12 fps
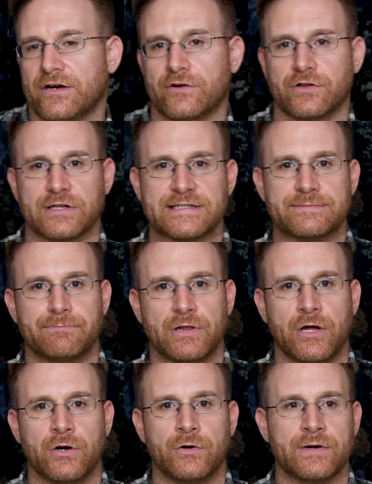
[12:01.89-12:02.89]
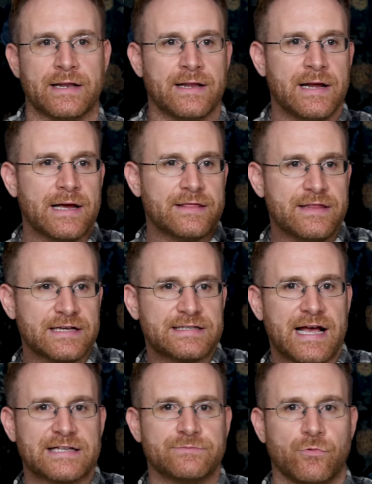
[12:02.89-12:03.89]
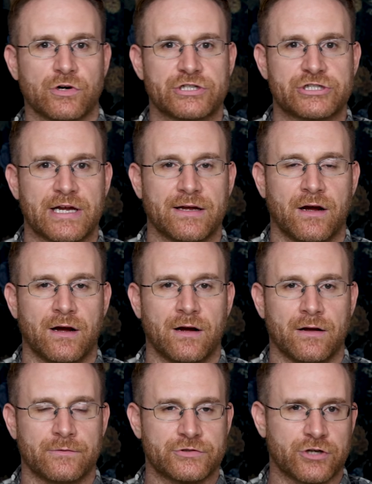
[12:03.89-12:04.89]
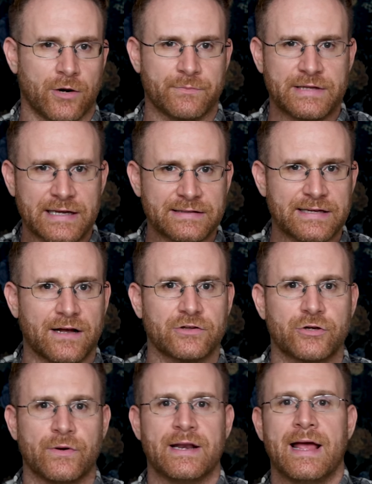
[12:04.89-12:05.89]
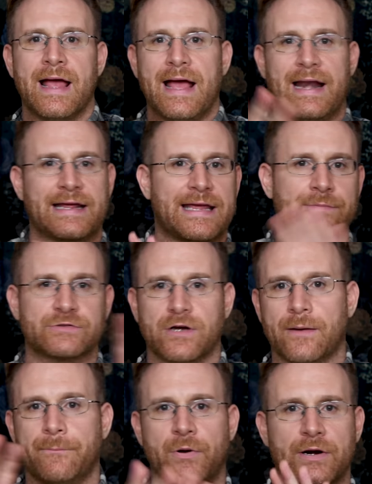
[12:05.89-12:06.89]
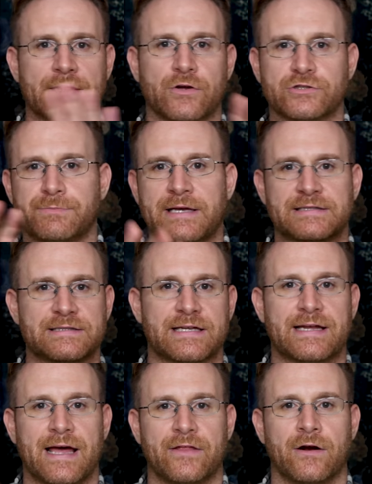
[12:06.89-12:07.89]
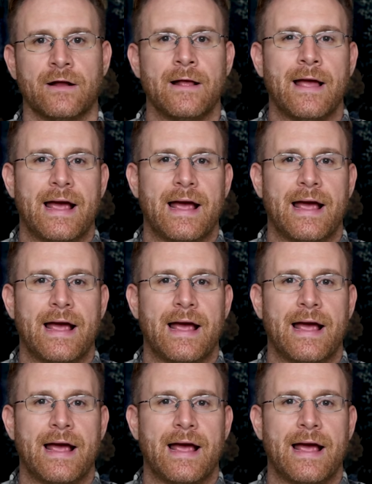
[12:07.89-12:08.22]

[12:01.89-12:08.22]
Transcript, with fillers: here are the least blown, and this has more sharp detail to it, and it keeps on putting those pieces together.